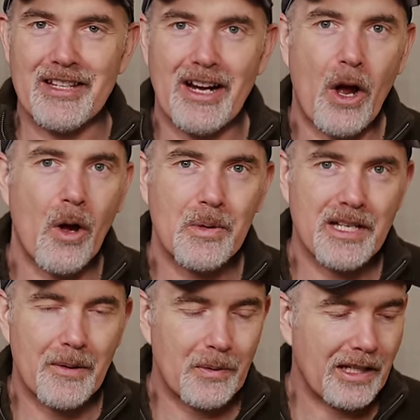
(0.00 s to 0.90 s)
that I was
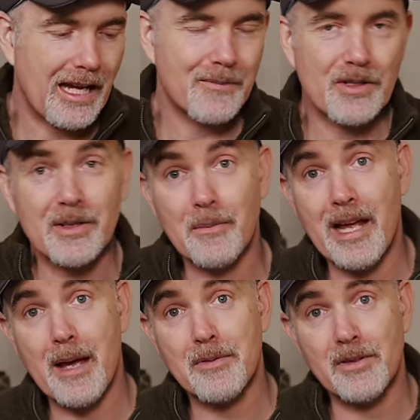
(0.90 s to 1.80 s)
able to capture some
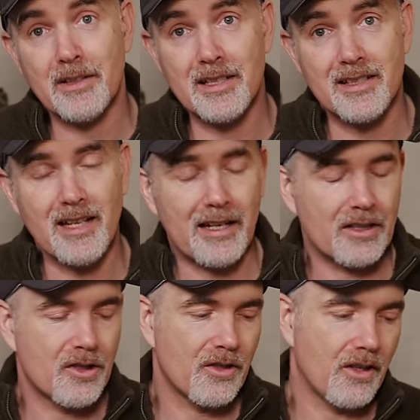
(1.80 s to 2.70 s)
absolutely
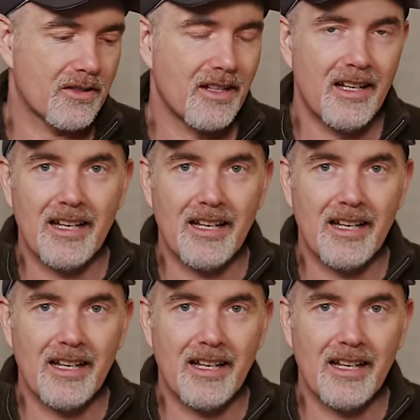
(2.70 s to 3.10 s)
stunning shots,